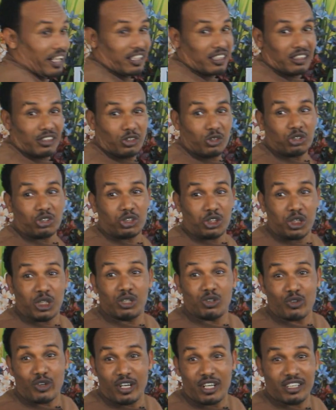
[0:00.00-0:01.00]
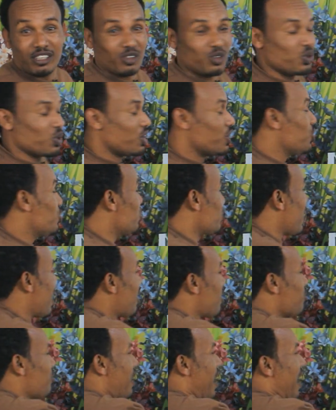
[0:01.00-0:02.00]
like your children or
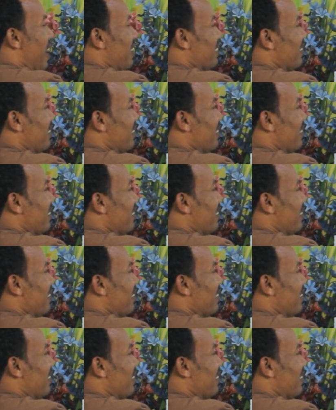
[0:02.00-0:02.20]
you're out of